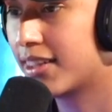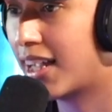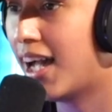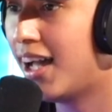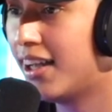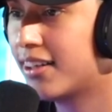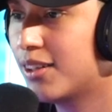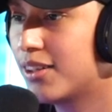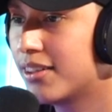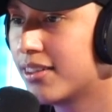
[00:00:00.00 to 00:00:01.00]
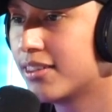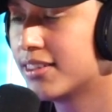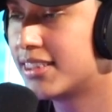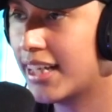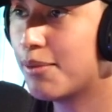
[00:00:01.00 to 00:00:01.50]
God
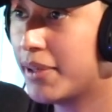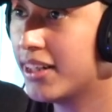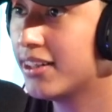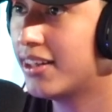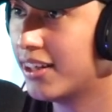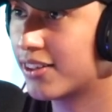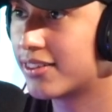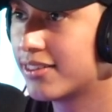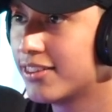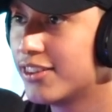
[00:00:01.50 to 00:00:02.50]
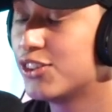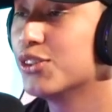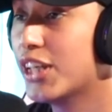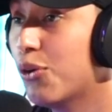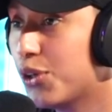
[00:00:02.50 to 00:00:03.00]
sent me here mm-hmm.
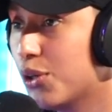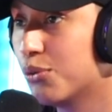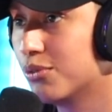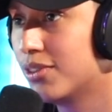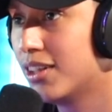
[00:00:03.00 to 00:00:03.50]
to tell you